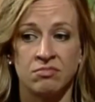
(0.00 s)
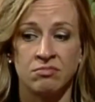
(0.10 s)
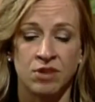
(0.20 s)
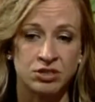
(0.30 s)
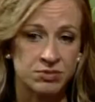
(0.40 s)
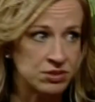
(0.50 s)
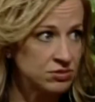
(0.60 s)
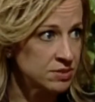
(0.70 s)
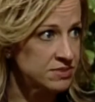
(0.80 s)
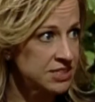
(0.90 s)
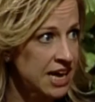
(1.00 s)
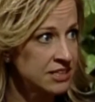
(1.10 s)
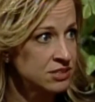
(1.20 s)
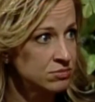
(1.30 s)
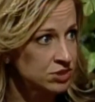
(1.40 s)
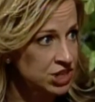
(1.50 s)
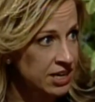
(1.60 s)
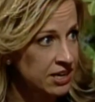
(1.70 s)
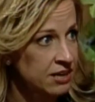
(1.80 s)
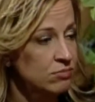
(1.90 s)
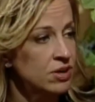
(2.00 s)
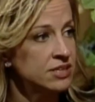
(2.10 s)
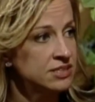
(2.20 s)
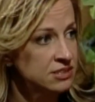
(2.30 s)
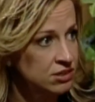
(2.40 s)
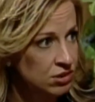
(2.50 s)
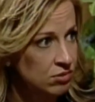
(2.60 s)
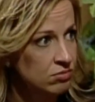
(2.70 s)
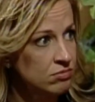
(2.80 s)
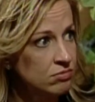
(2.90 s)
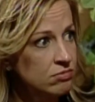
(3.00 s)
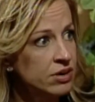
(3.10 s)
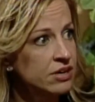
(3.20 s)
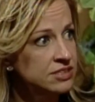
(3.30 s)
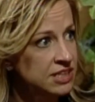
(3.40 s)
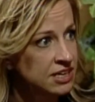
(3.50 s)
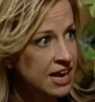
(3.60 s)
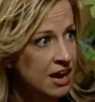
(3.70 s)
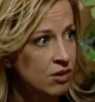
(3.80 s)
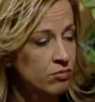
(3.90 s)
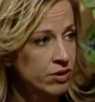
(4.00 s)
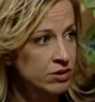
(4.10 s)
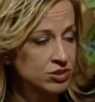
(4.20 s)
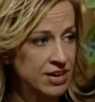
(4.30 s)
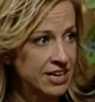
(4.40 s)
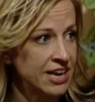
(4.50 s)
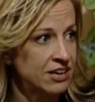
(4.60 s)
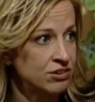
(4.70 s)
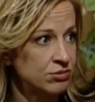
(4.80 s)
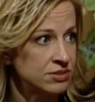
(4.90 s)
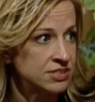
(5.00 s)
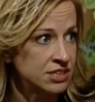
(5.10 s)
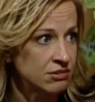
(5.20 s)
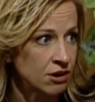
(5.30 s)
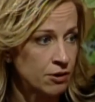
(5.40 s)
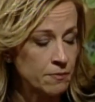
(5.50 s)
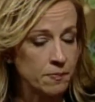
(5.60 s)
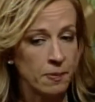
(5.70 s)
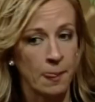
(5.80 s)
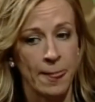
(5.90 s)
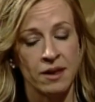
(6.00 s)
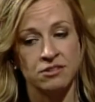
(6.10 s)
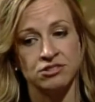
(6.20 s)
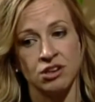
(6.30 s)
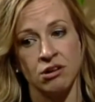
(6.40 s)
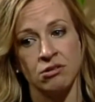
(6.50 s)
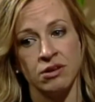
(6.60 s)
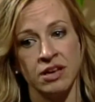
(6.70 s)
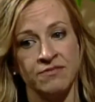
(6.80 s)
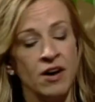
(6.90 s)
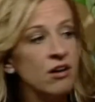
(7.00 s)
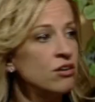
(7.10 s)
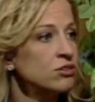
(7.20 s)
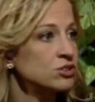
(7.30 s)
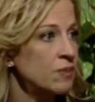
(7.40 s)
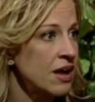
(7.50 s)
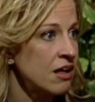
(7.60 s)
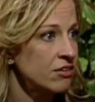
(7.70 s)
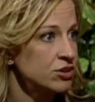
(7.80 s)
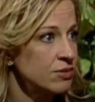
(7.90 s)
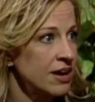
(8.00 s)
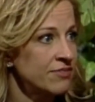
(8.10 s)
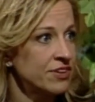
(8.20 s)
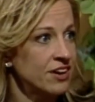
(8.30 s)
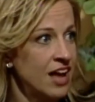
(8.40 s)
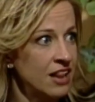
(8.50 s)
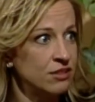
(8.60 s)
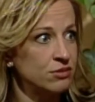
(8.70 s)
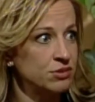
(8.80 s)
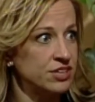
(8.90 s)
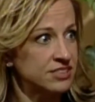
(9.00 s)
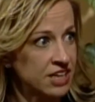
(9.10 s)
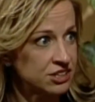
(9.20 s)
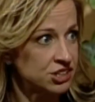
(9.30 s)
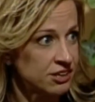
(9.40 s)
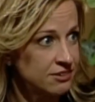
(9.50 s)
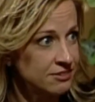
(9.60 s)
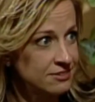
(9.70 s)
Once we do some sets, we'll check in. What is, you know, where is it now? We're trying to get it to a 0. So if all goes well and you have a hallelujah session,